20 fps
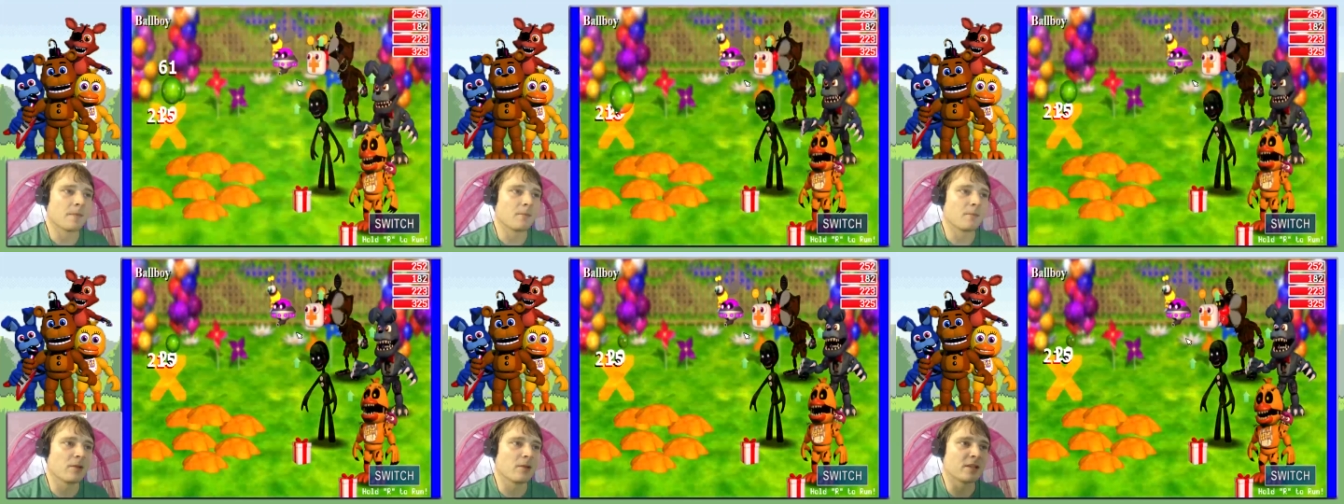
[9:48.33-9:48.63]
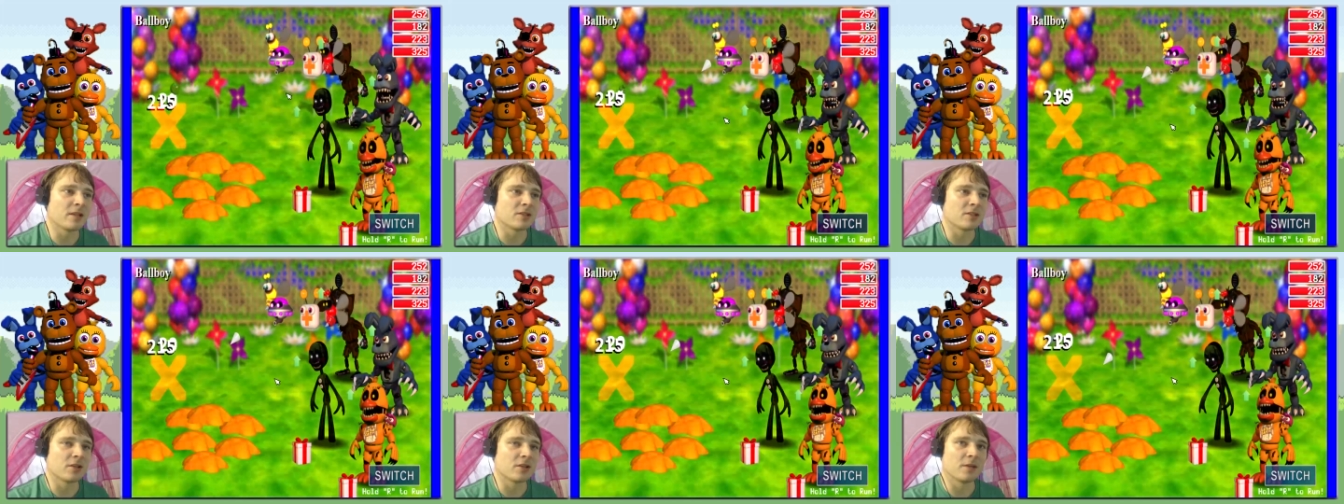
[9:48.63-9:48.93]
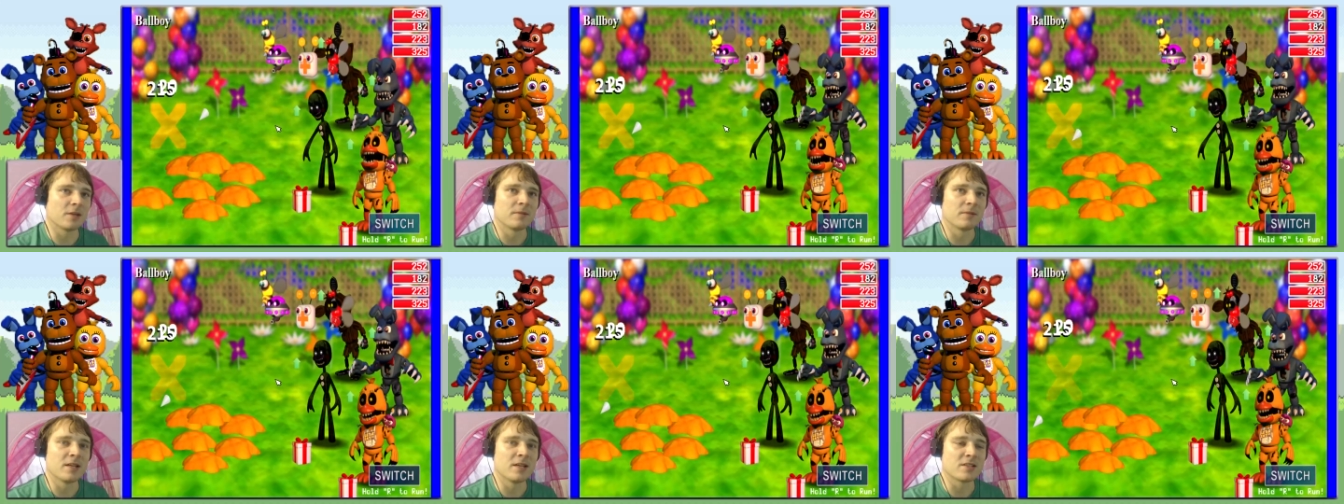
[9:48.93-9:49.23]
Well, that's
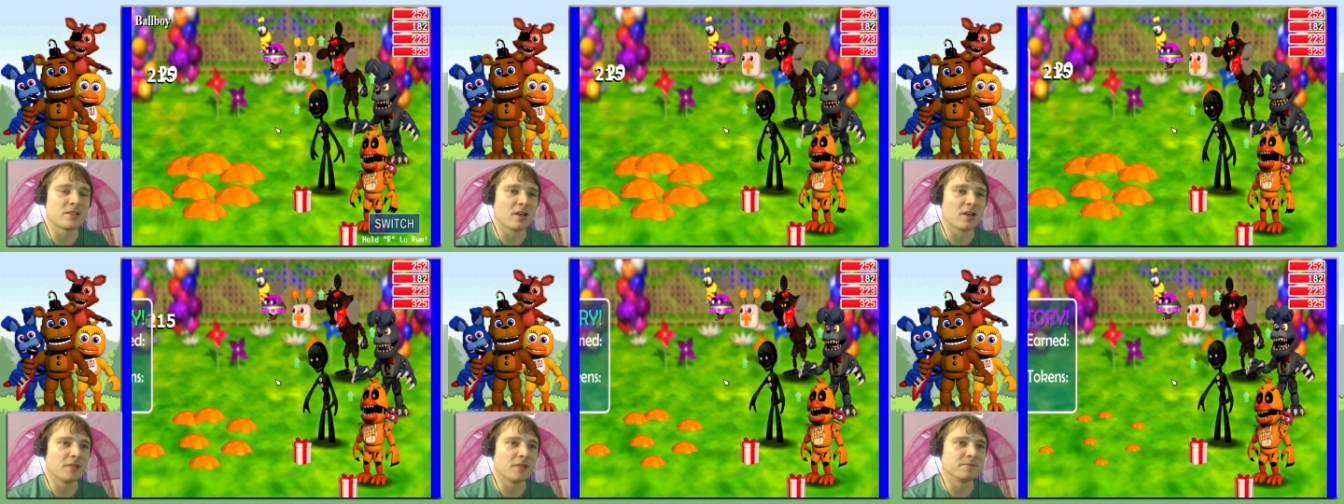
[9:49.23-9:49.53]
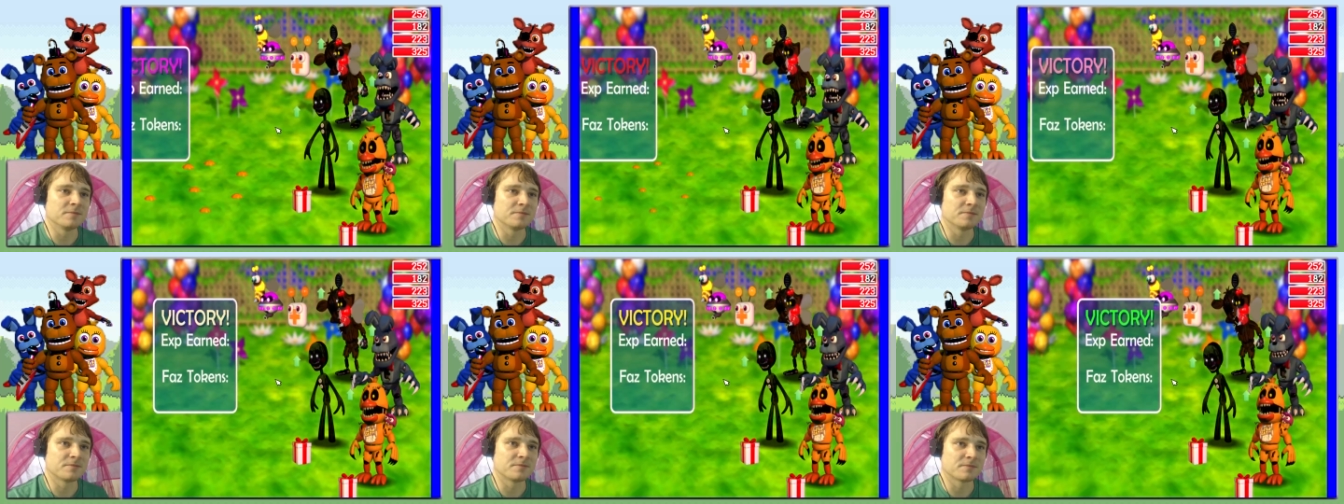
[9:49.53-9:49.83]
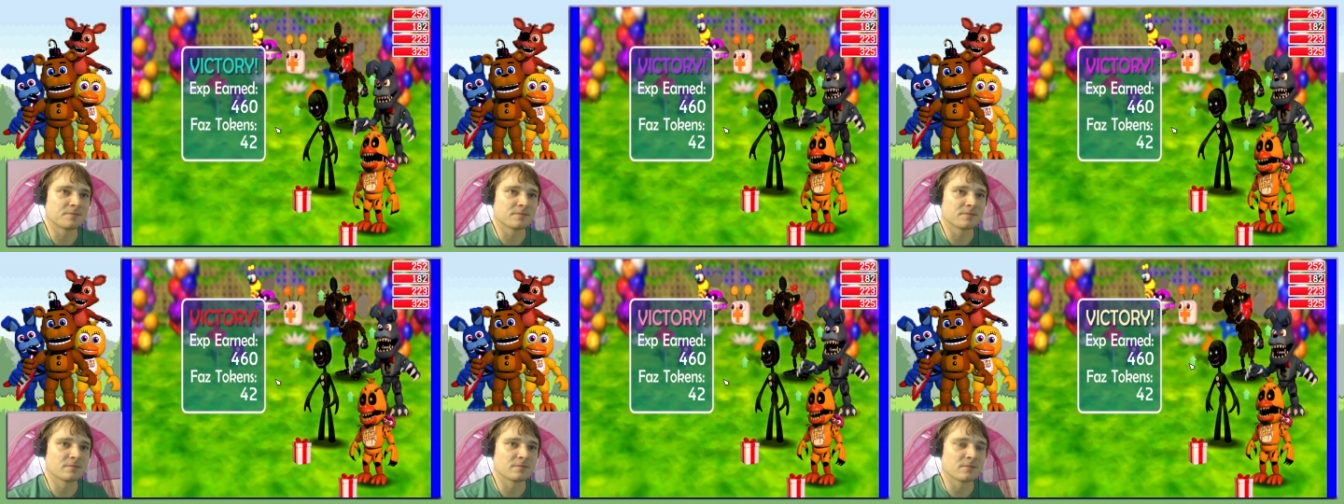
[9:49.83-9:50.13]
okay. He's gone.
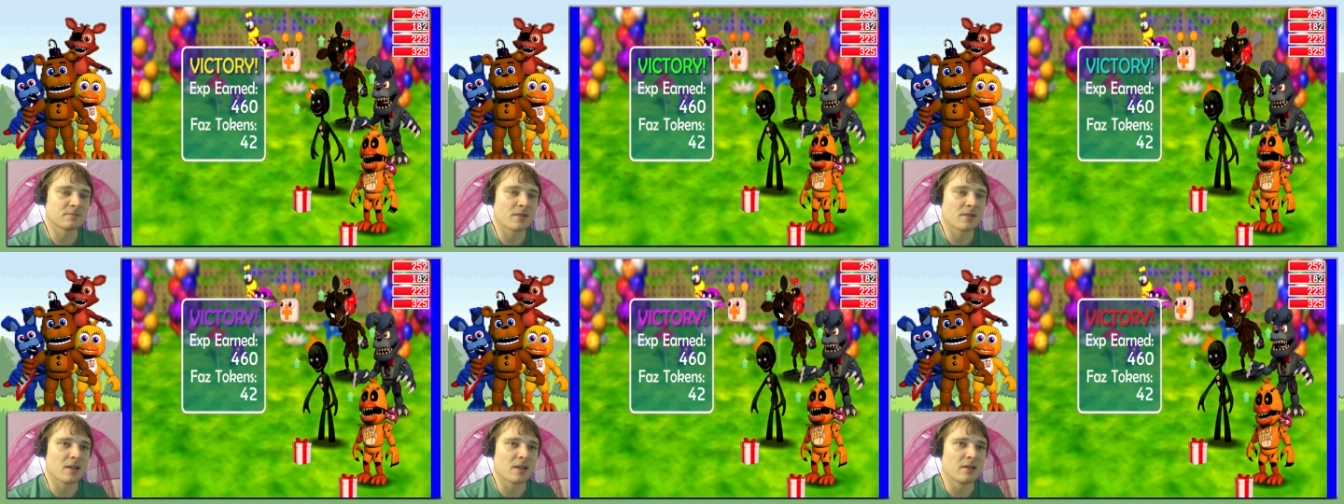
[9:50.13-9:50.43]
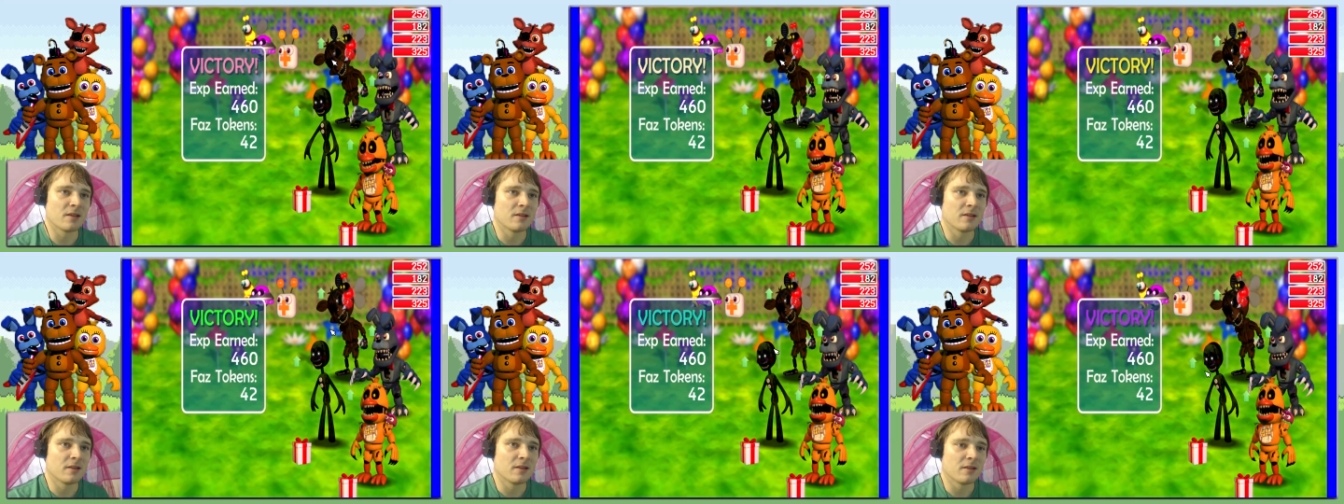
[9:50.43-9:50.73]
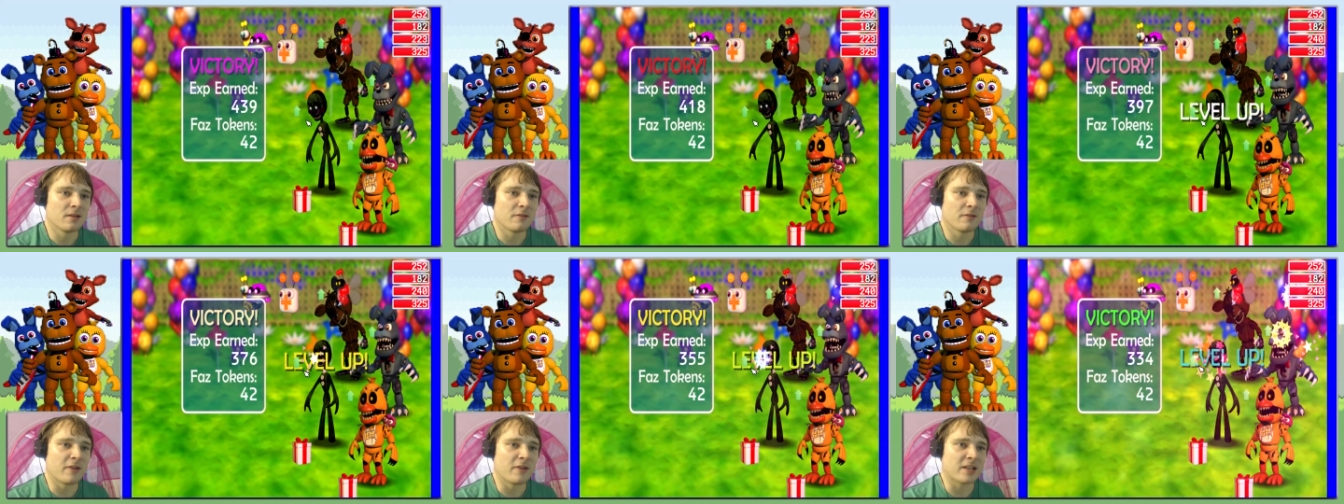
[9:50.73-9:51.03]

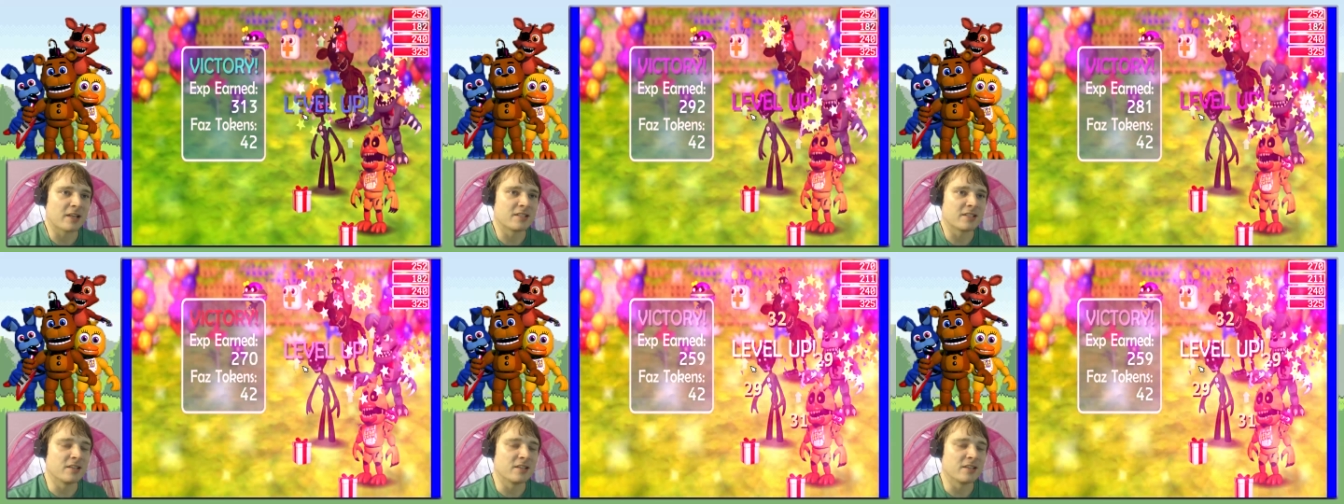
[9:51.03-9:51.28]
Foxy